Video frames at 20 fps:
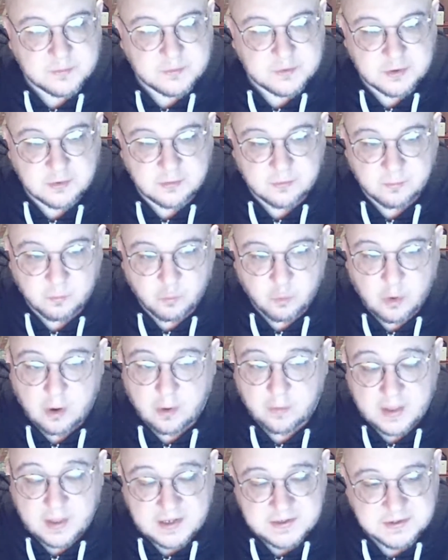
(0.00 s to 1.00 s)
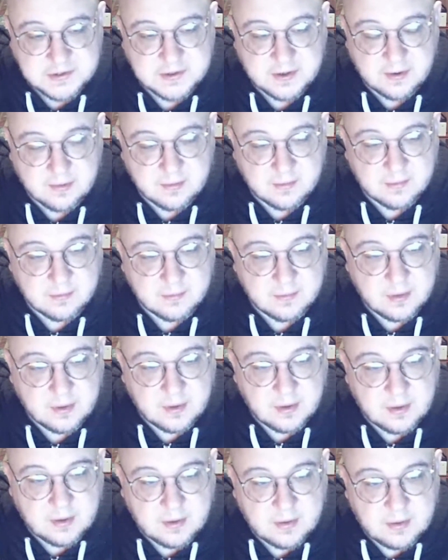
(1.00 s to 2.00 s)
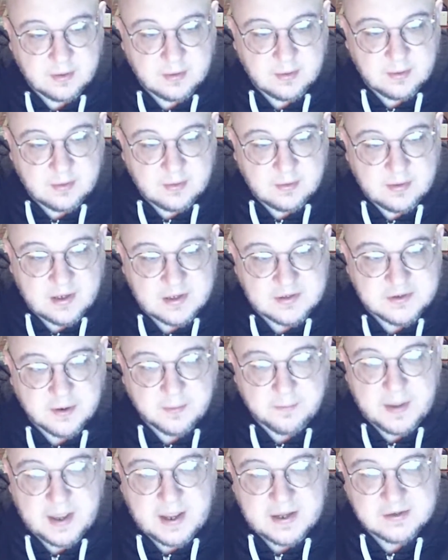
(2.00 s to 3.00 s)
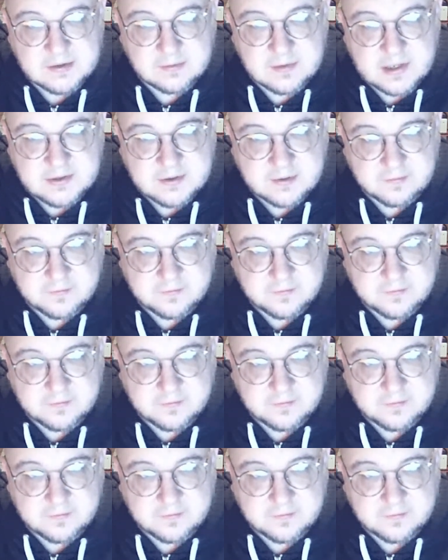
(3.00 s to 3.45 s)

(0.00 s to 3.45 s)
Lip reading: So wow, that's a massive. That's a